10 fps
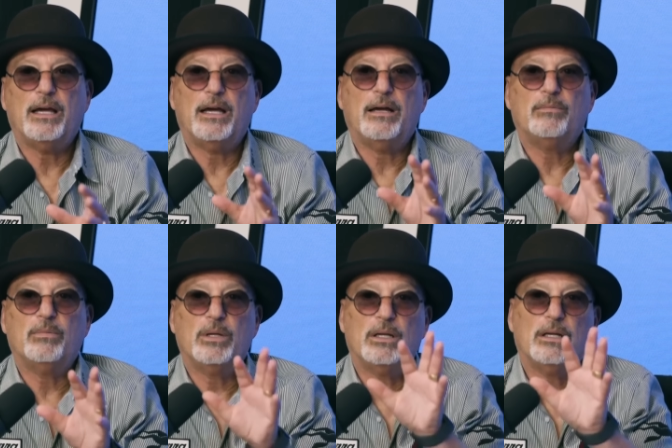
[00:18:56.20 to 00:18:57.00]

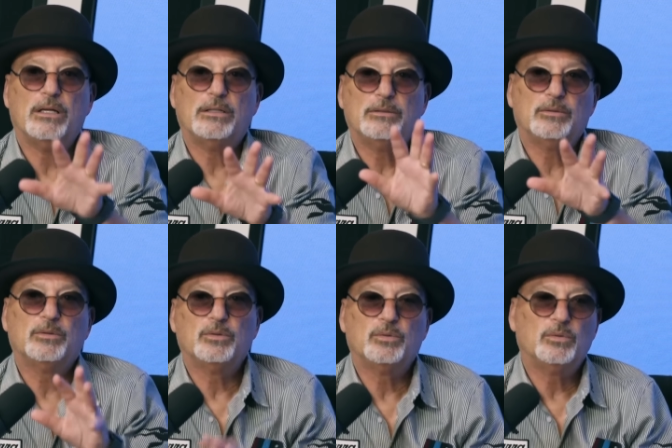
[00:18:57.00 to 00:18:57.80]
um, uh,
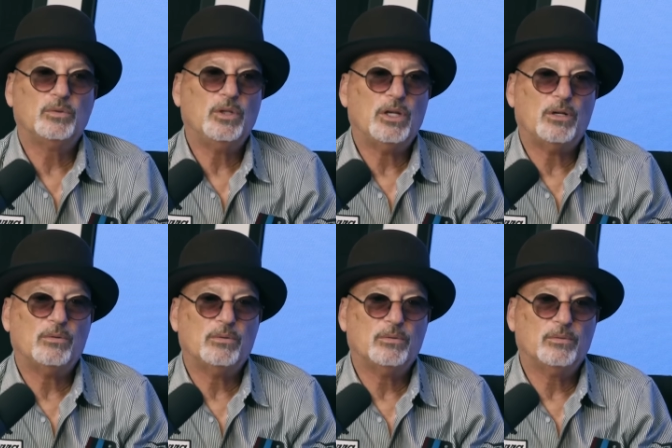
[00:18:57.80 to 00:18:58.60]
you know,
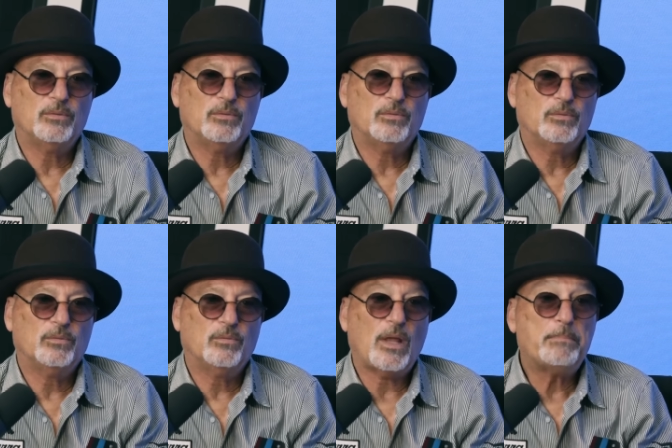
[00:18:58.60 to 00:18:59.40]

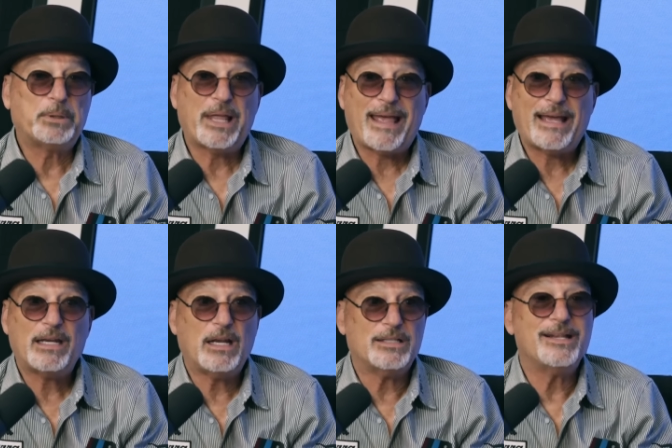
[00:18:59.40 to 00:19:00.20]
a
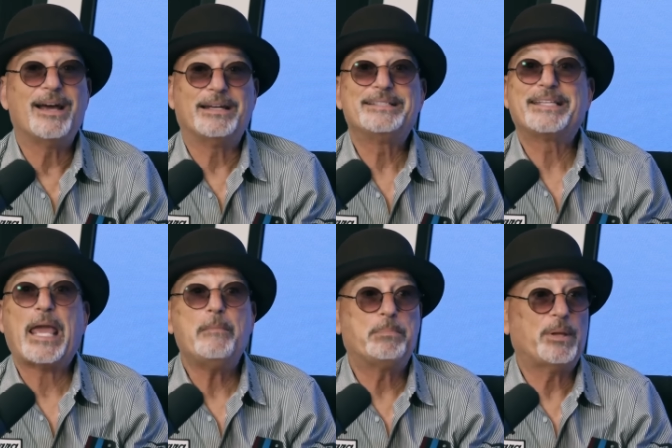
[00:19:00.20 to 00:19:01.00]
plan, an
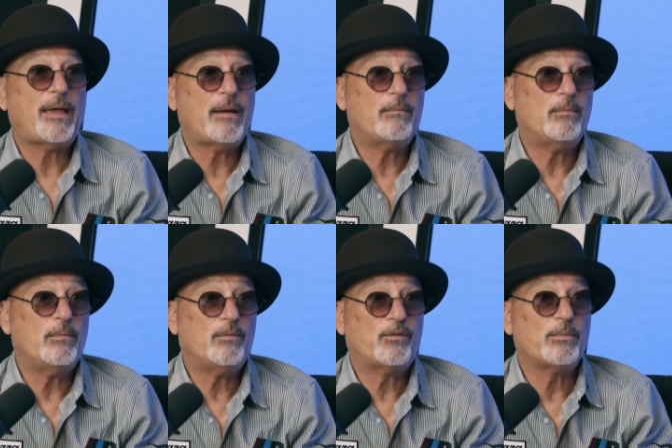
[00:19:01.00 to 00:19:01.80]
escape plan
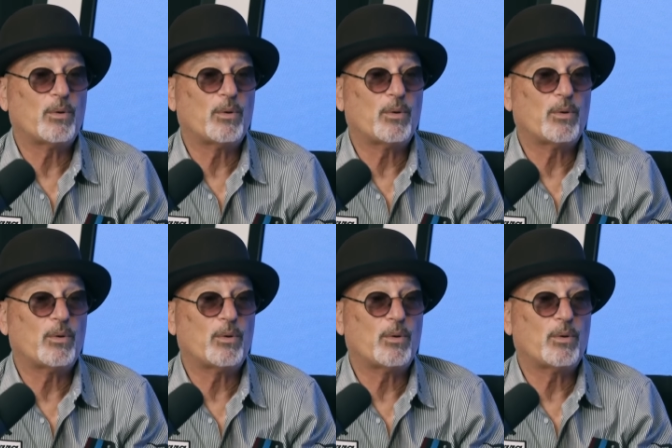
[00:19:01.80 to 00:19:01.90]
yeah. from a